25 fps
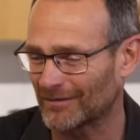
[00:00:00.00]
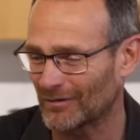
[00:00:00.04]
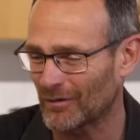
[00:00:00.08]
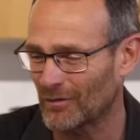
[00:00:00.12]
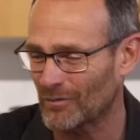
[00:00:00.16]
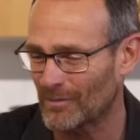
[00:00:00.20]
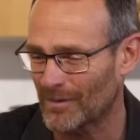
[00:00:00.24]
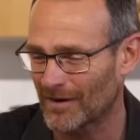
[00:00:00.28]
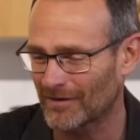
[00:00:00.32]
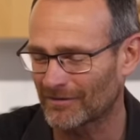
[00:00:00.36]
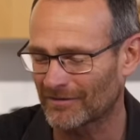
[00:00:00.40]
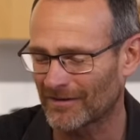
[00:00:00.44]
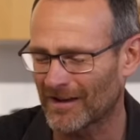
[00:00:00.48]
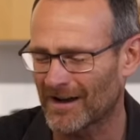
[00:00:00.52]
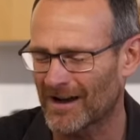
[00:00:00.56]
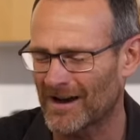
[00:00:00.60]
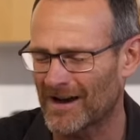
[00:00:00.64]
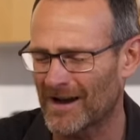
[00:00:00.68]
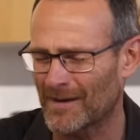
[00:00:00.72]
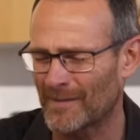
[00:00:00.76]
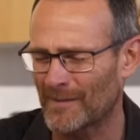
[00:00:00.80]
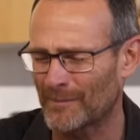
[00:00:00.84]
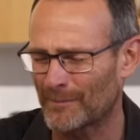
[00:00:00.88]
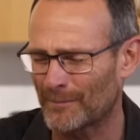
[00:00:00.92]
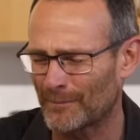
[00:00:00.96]
almost
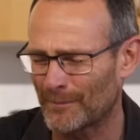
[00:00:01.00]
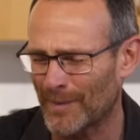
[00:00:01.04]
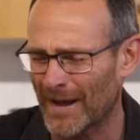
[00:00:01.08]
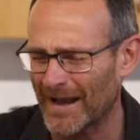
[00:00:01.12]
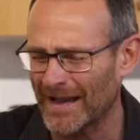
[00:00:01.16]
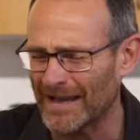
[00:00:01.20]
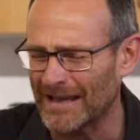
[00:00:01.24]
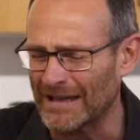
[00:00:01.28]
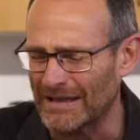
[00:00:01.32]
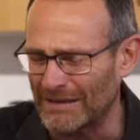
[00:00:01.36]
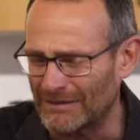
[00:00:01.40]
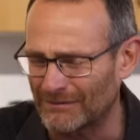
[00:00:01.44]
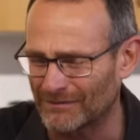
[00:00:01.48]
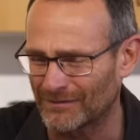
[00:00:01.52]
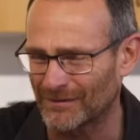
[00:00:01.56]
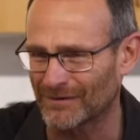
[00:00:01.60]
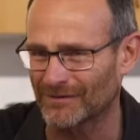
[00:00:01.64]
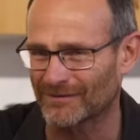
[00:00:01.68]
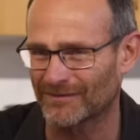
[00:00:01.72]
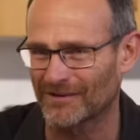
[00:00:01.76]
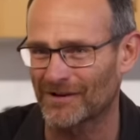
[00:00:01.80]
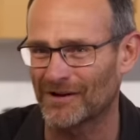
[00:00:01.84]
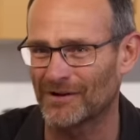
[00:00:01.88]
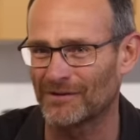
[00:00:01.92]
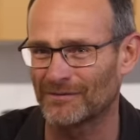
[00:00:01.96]

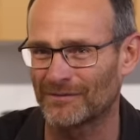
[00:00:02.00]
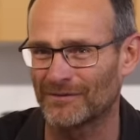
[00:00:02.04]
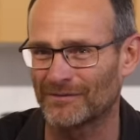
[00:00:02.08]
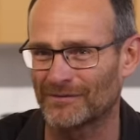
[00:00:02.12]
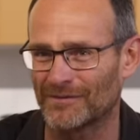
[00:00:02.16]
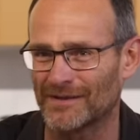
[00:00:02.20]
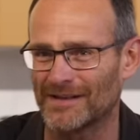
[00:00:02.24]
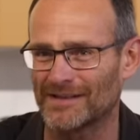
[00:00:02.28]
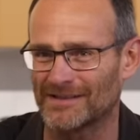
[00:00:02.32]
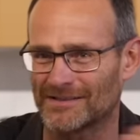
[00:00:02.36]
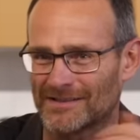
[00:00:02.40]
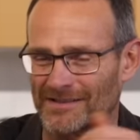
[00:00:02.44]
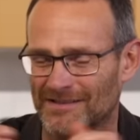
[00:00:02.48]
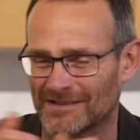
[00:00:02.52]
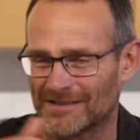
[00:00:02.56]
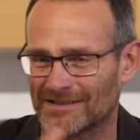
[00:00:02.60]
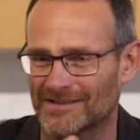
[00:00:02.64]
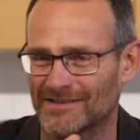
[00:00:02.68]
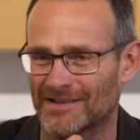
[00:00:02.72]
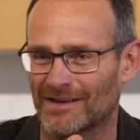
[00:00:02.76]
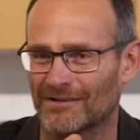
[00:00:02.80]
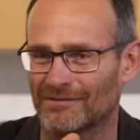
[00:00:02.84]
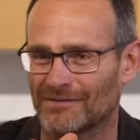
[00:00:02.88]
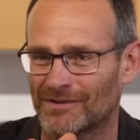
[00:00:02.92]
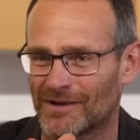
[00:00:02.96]
painful to hold the fish because
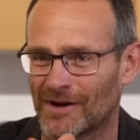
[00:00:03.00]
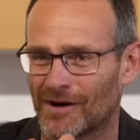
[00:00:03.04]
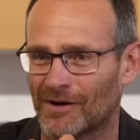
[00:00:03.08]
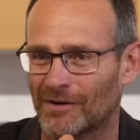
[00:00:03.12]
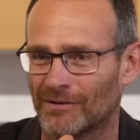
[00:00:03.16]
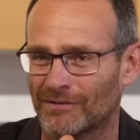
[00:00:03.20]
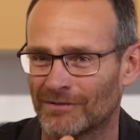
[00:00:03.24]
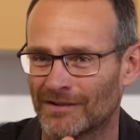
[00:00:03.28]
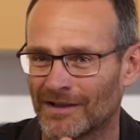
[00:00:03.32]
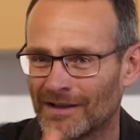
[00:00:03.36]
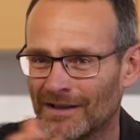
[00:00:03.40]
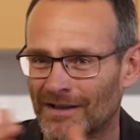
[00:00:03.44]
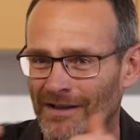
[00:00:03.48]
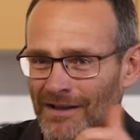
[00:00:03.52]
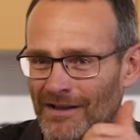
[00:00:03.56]
it's so cold,